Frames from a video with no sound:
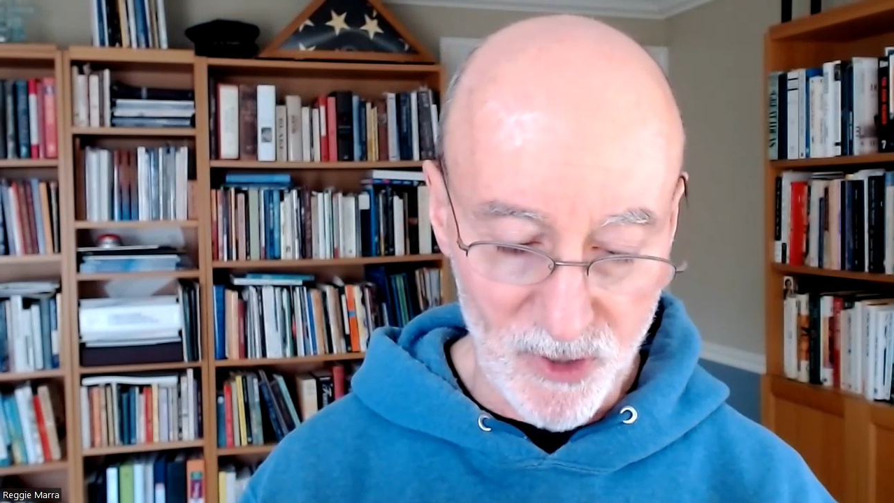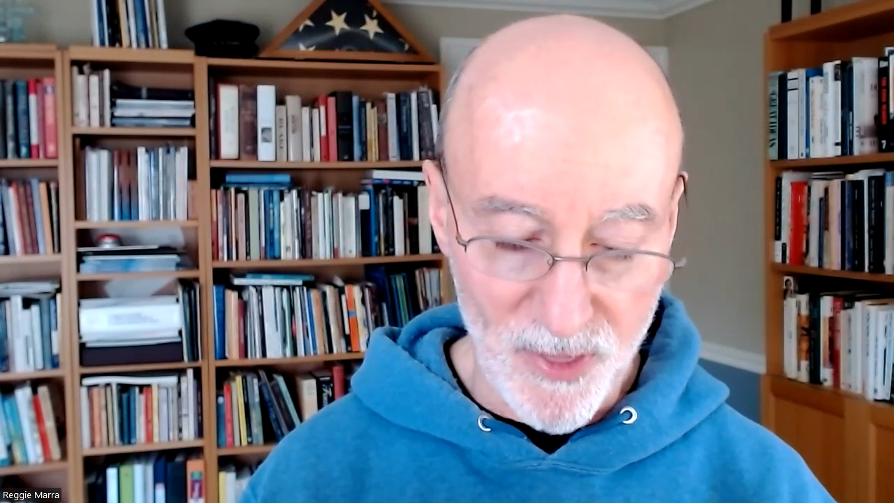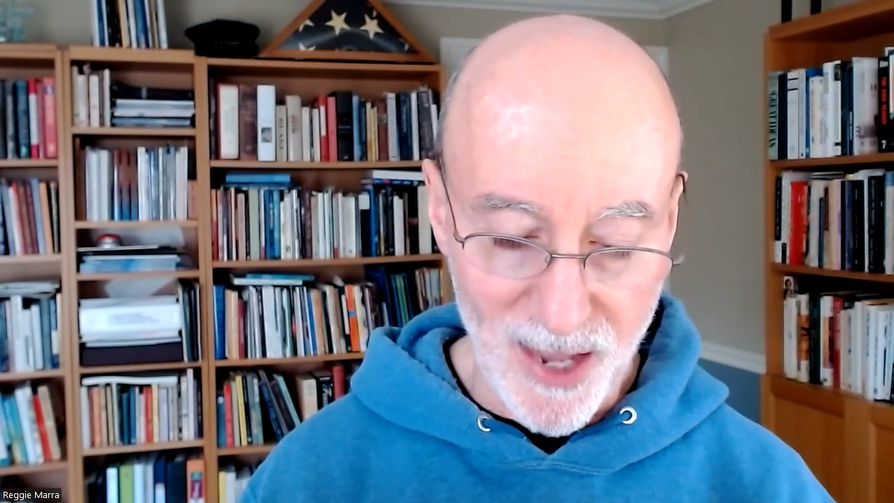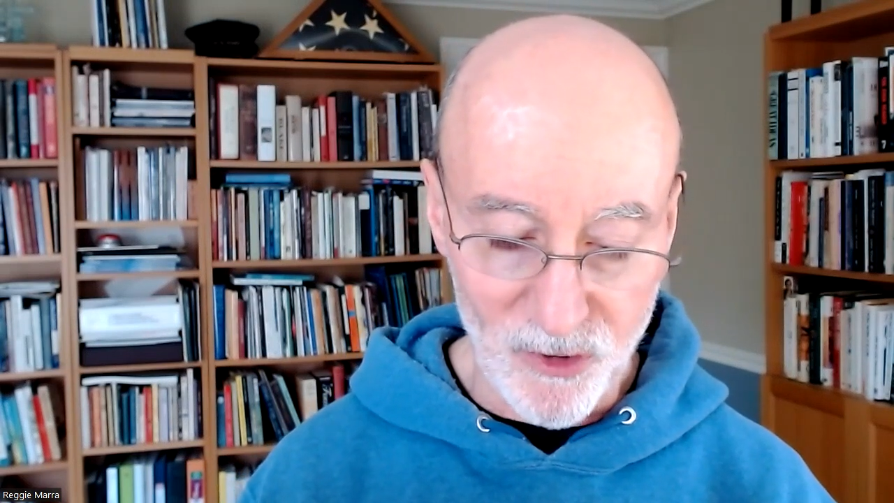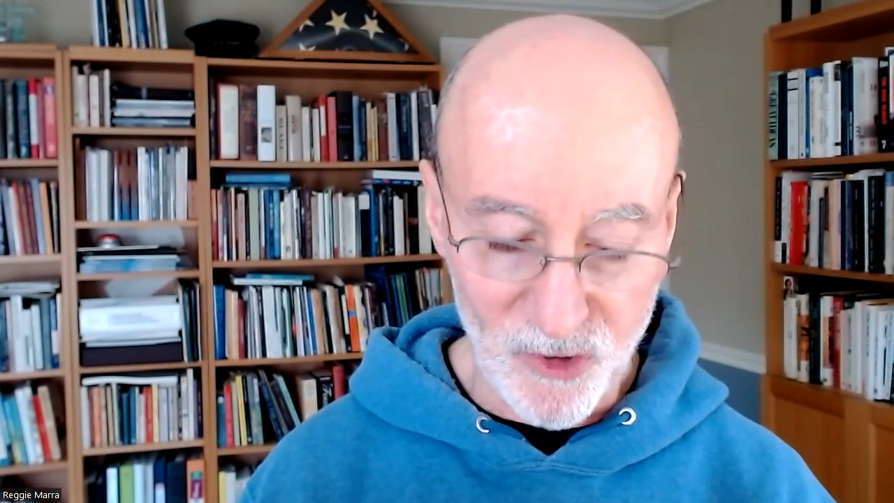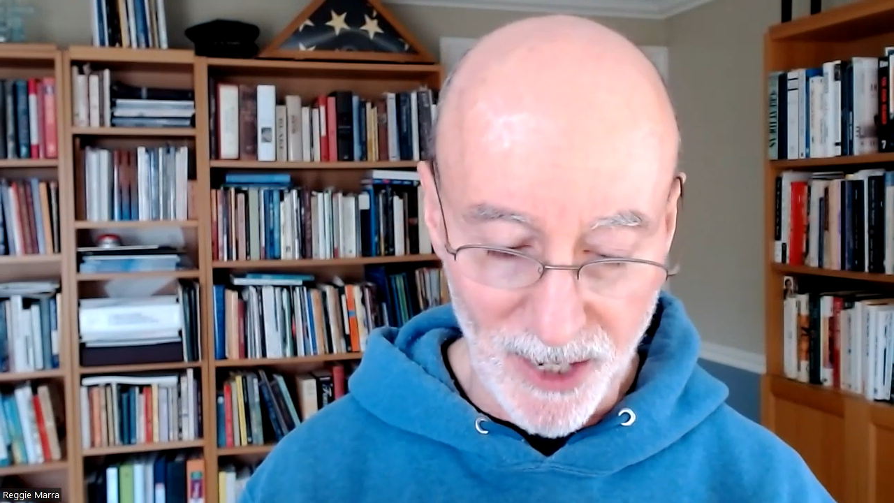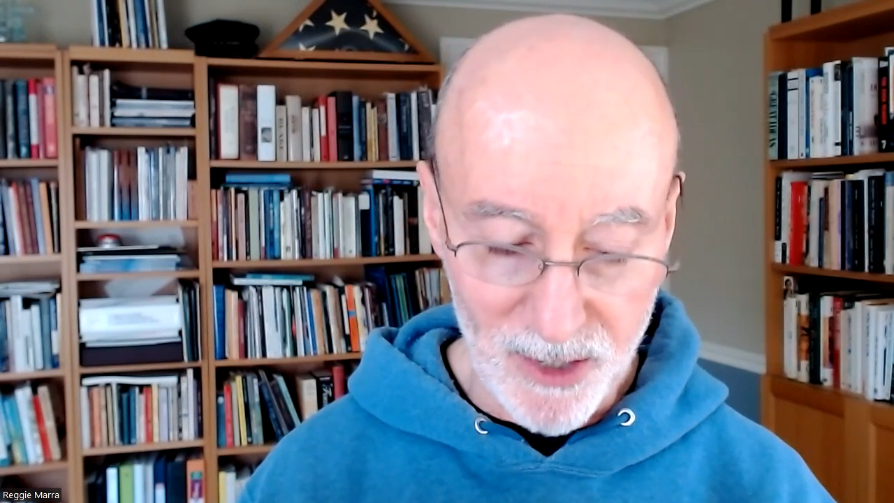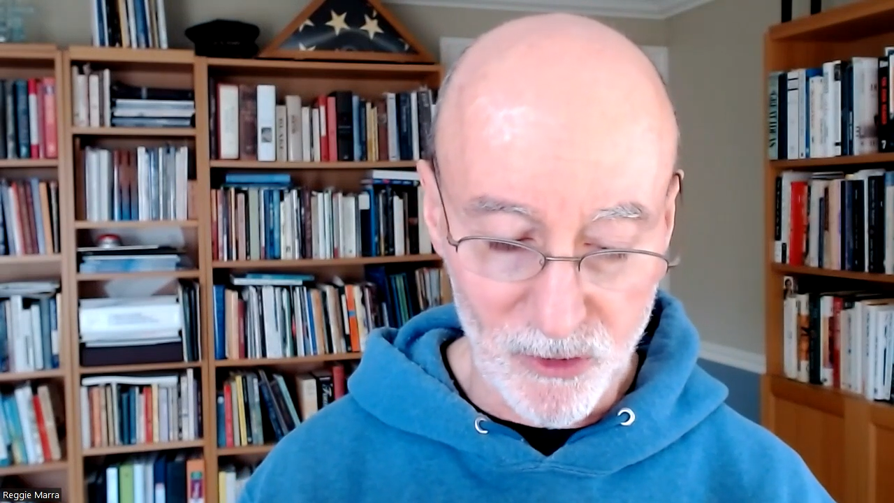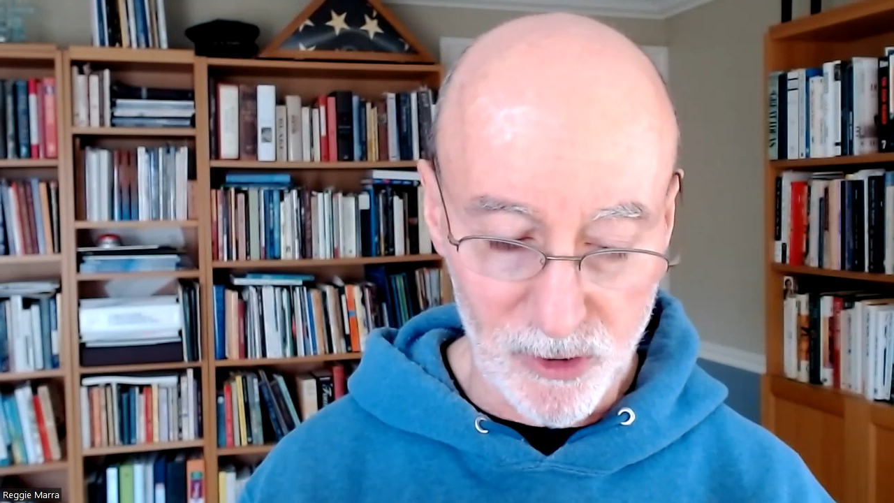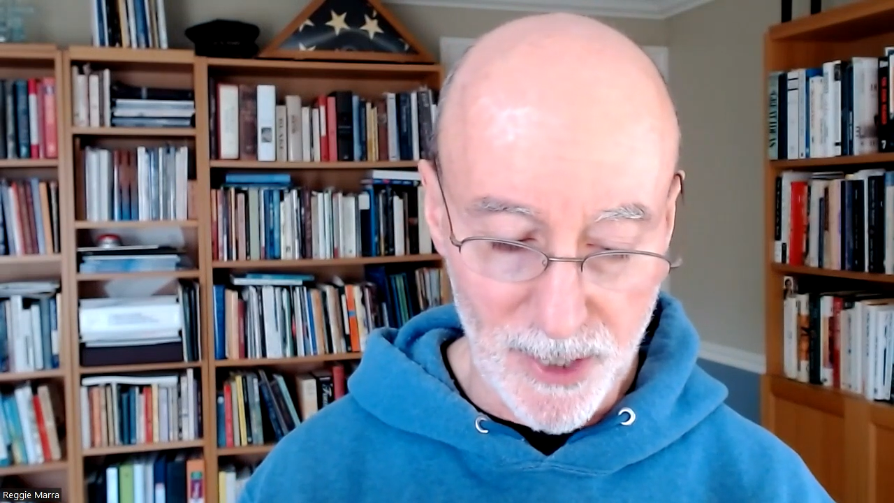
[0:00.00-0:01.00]
and then
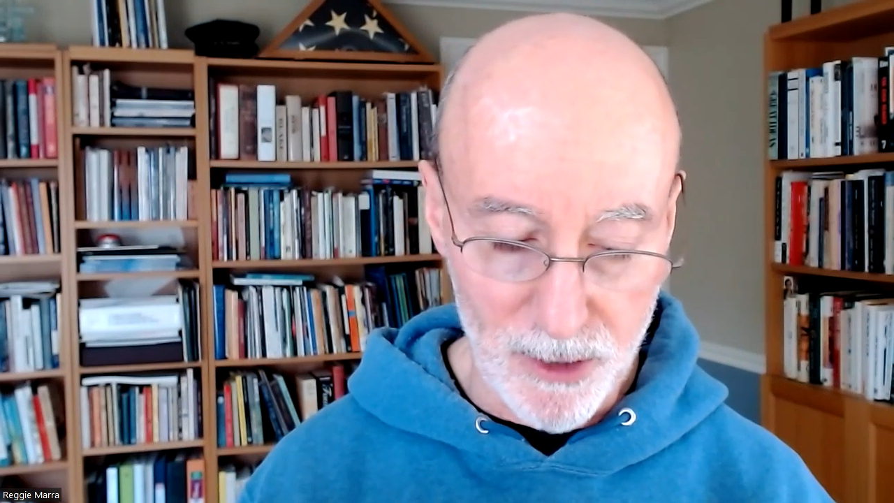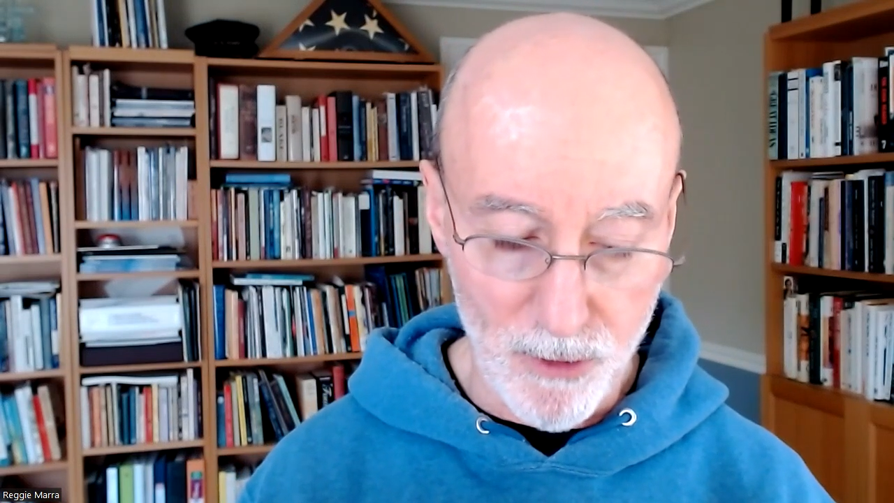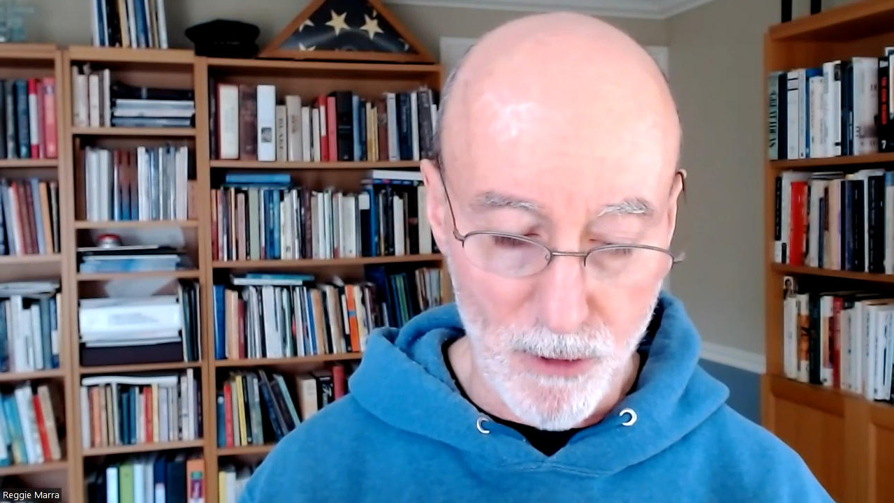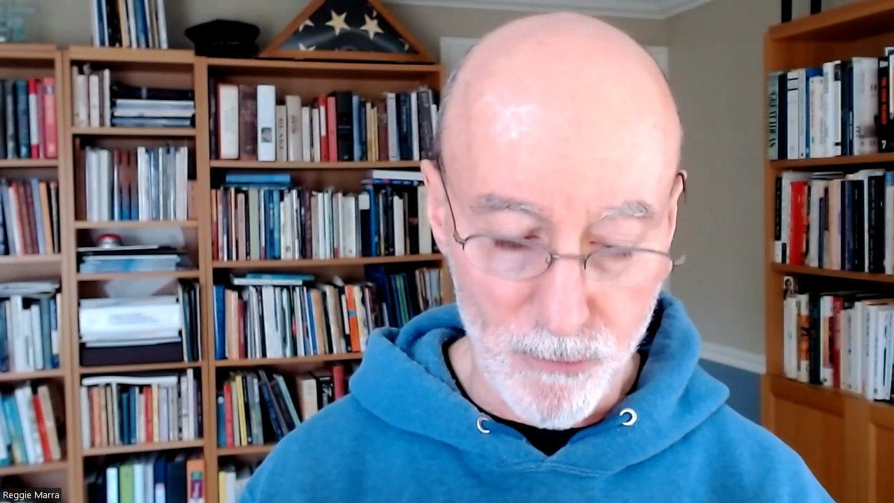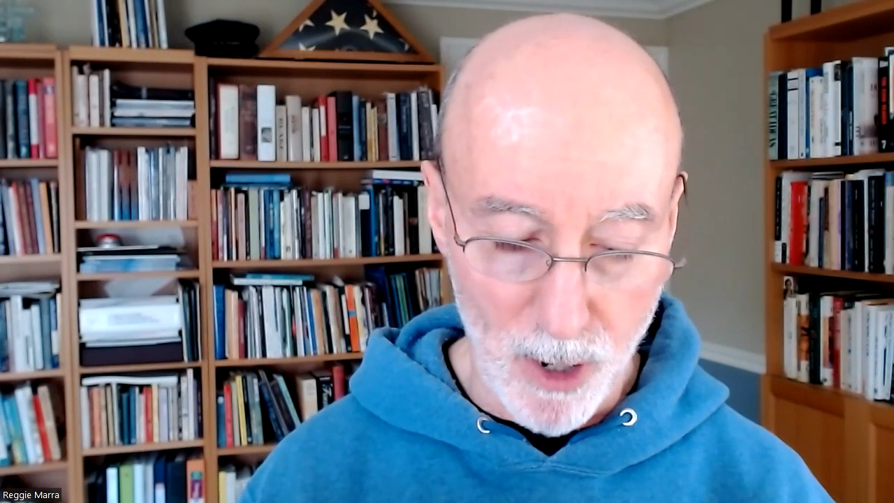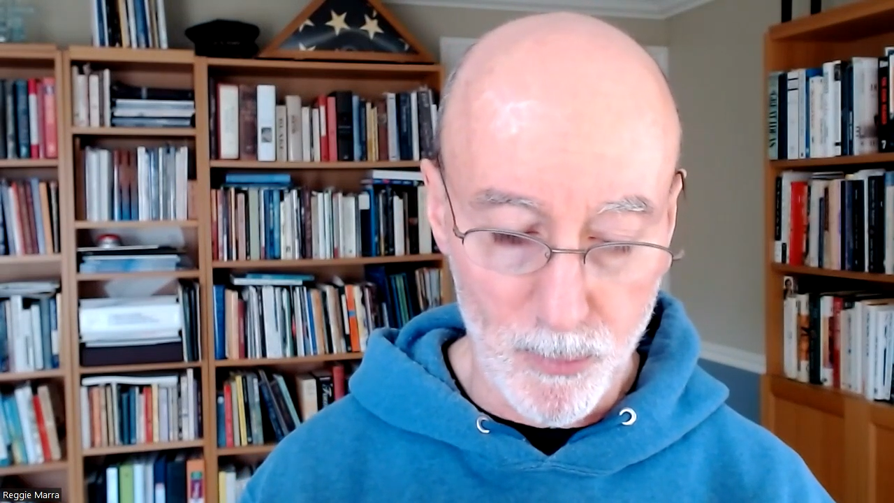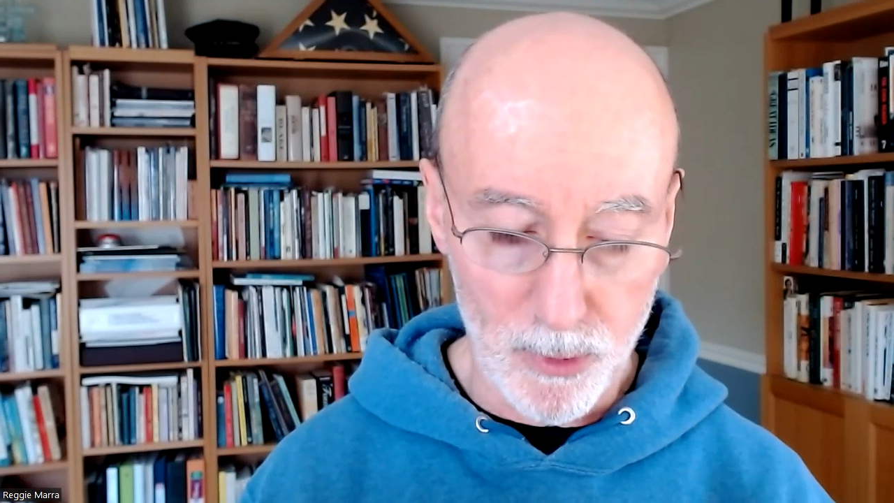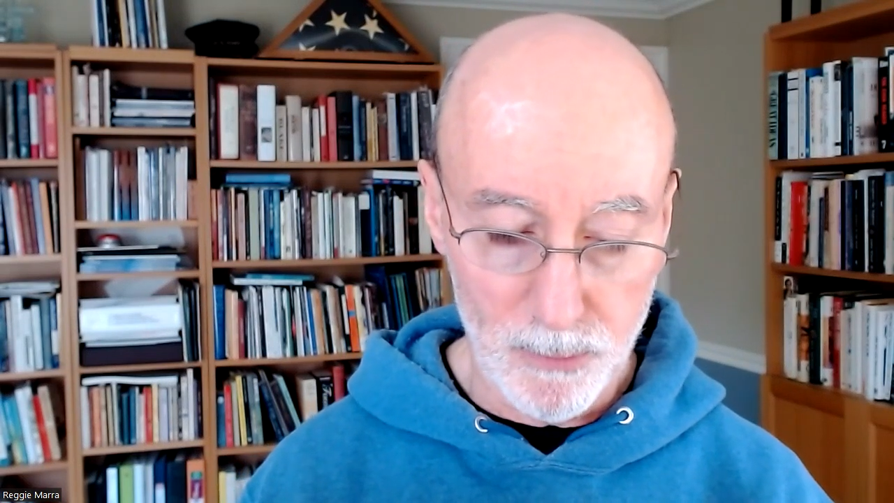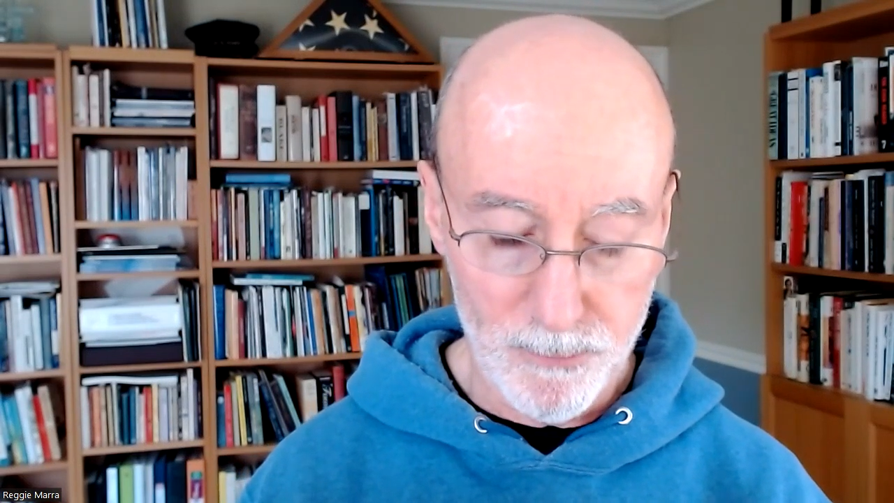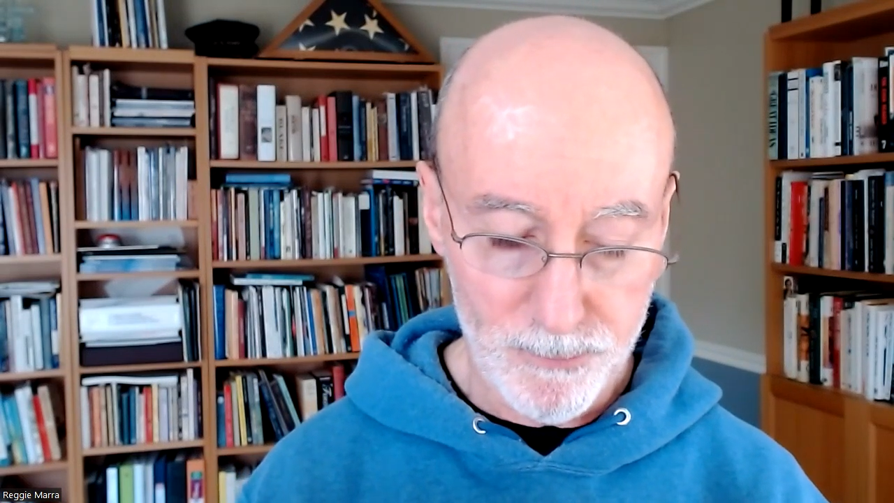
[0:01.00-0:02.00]
seconds later, the rumble,